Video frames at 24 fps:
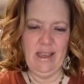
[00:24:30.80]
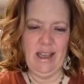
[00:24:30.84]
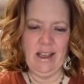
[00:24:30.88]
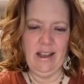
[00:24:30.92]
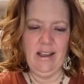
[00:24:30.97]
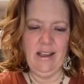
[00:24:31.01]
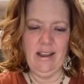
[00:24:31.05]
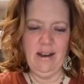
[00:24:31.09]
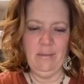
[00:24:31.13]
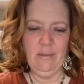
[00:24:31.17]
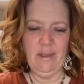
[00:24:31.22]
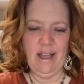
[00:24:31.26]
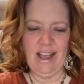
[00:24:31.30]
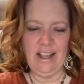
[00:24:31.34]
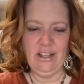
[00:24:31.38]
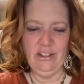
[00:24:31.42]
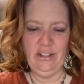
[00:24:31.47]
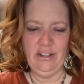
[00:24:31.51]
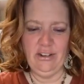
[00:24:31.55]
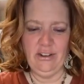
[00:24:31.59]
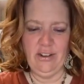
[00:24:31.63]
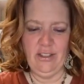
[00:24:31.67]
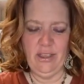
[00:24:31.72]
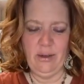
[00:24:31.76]
But I got them
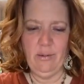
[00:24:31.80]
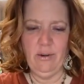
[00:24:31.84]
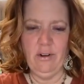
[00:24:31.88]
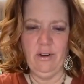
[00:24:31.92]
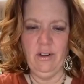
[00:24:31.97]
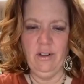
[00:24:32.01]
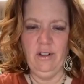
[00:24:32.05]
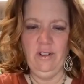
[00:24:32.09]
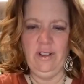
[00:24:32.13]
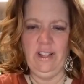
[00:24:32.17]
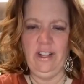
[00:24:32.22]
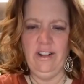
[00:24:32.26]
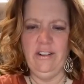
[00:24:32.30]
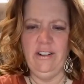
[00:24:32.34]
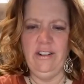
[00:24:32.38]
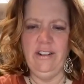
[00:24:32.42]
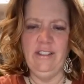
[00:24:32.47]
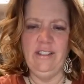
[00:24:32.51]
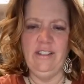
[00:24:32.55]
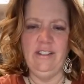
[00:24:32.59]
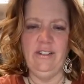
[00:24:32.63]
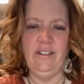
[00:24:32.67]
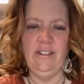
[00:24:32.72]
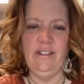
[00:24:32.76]
last year. They were on
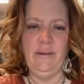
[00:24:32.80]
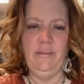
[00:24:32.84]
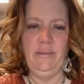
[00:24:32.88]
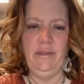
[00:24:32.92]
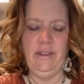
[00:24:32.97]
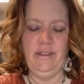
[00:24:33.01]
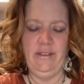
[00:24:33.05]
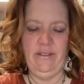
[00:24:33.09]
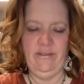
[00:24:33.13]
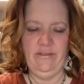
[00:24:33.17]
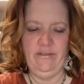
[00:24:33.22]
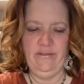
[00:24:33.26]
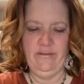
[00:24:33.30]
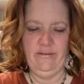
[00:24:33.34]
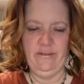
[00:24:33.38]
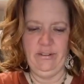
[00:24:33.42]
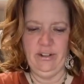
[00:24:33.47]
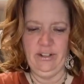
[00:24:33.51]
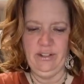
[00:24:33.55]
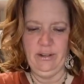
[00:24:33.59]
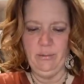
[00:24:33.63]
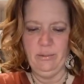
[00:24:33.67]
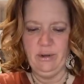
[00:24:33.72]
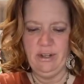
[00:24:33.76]
clearance or something
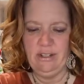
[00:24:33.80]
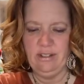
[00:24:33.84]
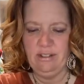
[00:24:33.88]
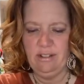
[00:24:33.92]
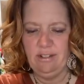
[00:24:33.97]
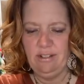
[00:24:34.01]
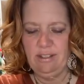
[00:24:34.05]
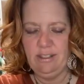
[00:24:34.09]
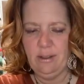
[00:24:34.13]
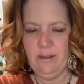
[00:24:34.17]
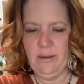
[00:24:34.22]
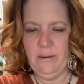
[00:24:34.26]
for some reason.